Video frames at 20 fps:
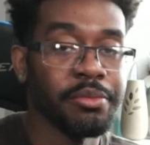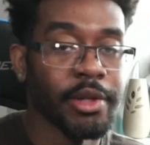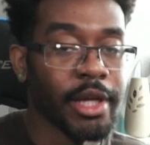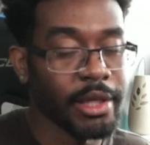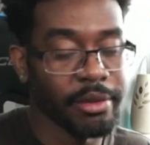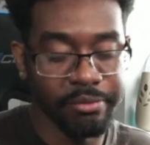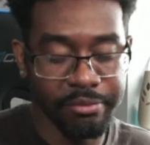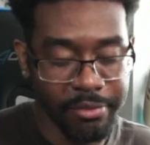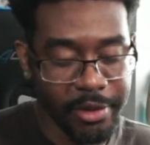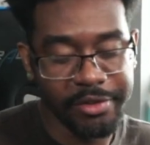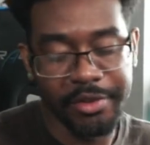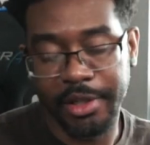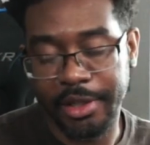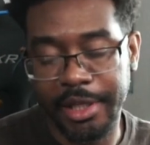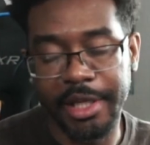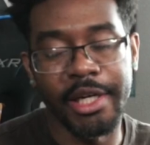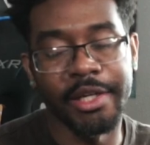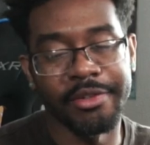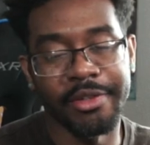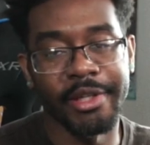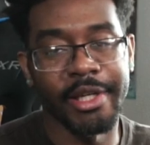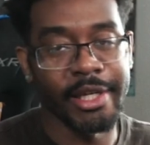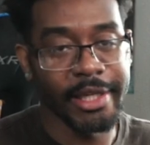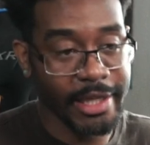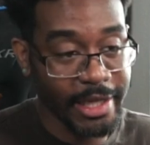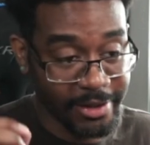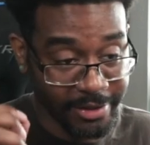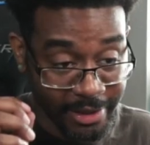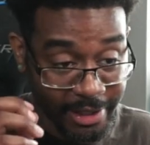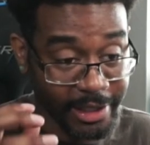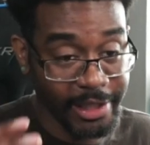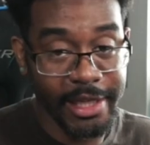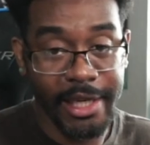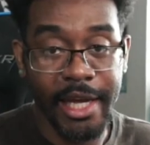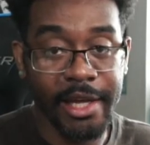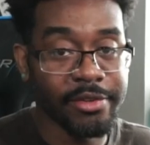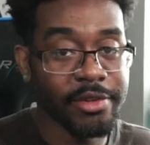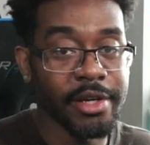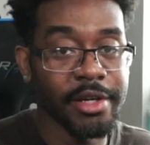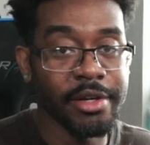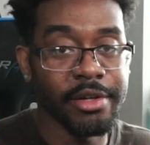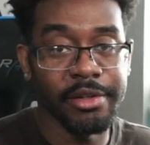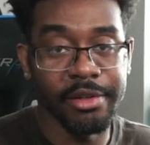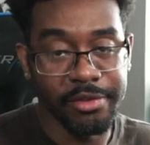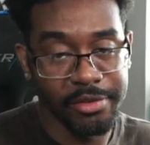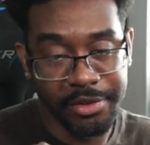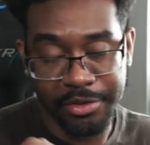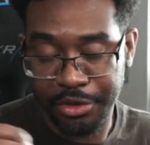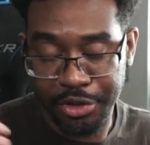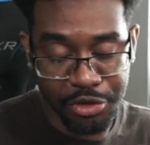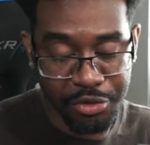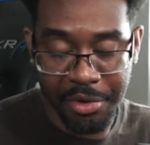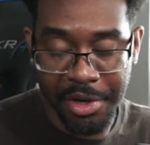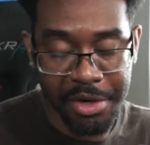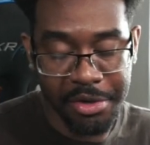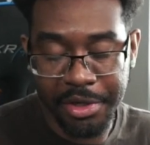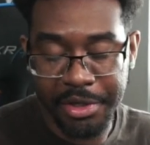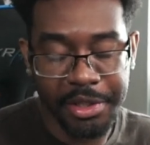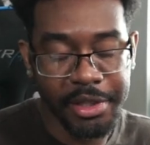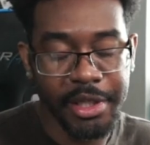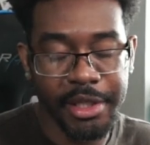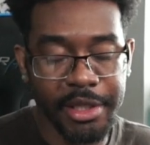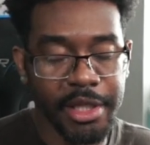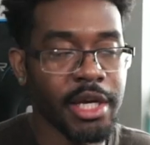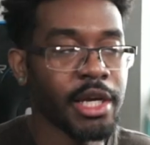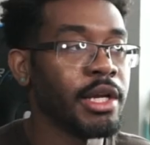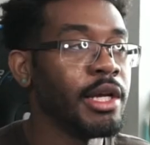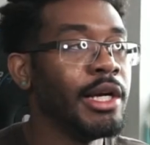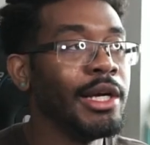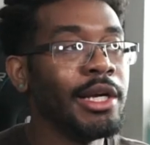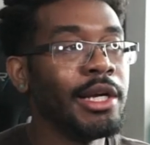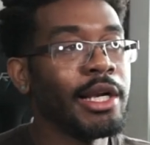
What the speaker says: Like when I say clean as in like it's a clean anti-air, it doesn't trade or anything like that.